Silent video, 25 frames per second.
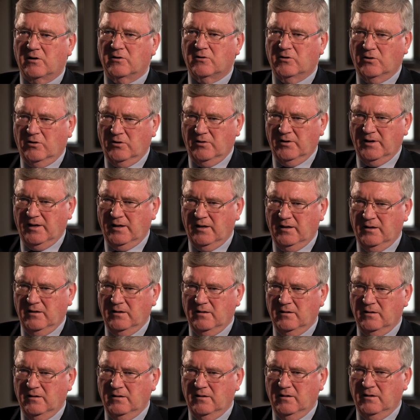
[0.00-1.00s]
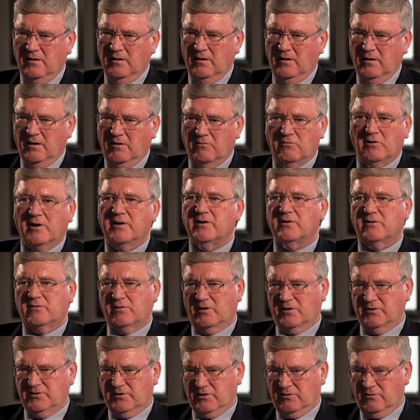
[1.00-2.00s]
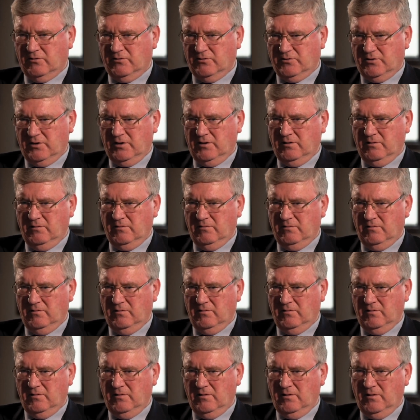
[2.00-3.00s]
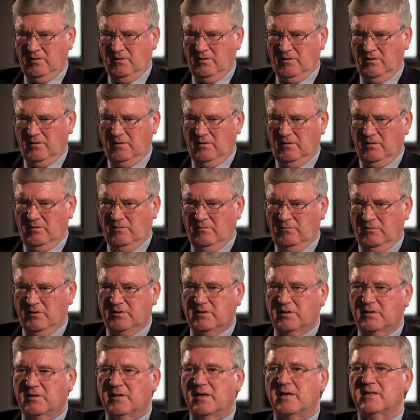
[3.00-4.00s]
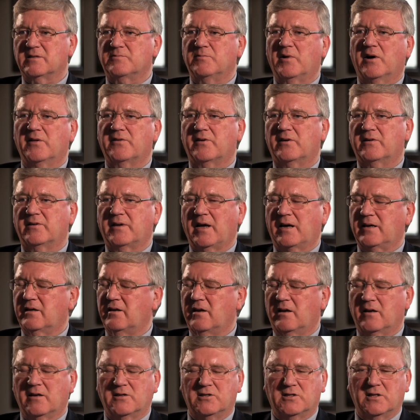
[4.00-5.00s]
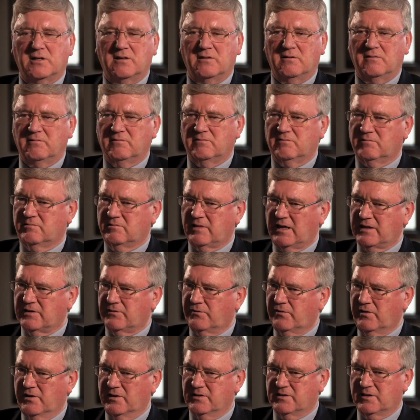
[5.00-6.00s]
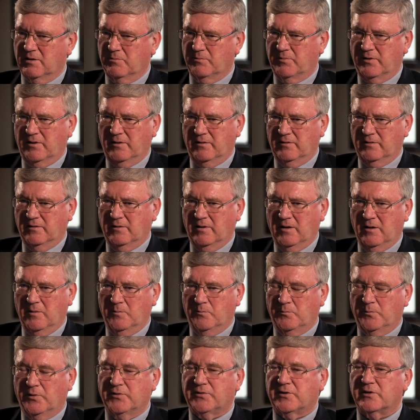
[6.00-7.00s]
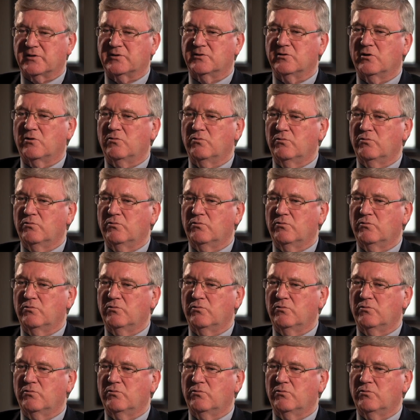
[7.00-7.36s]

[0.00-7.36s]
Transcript: occurring right across the country. With today's modern technology, that's very simple. But there's no